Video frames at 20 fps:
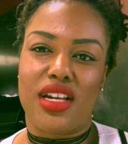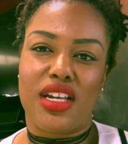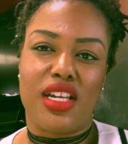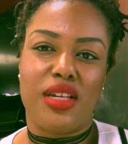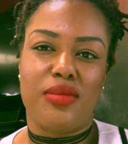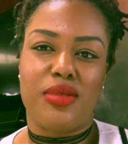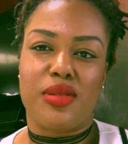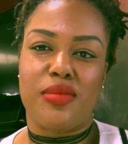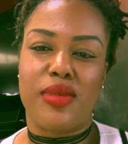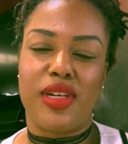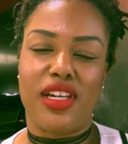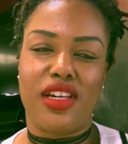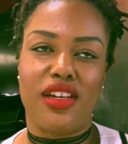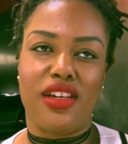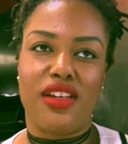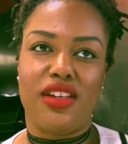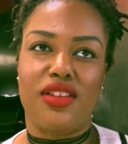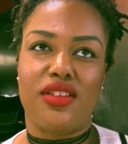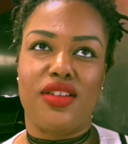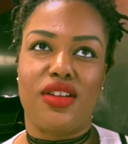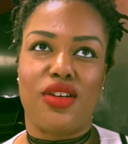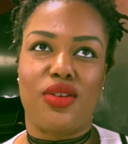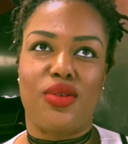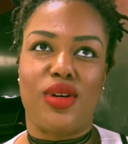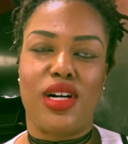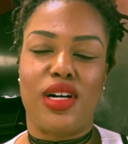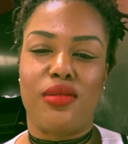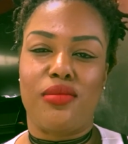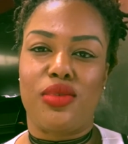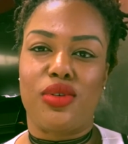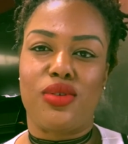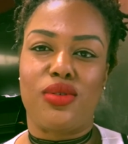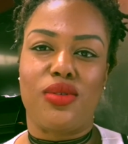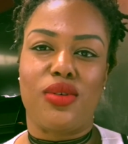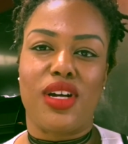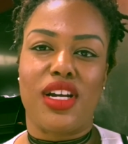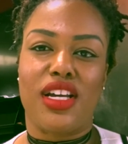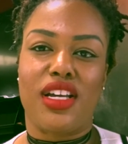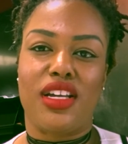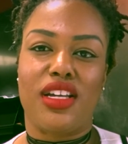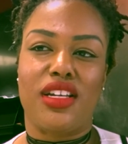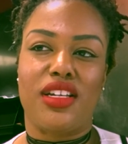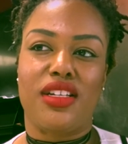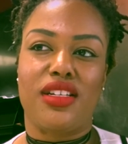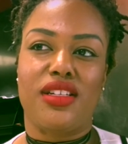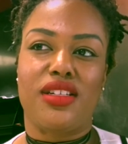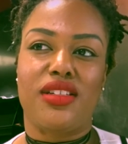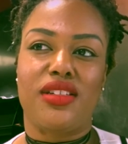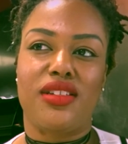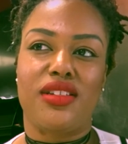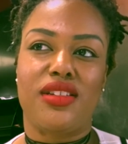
of keeps me, you know, humble and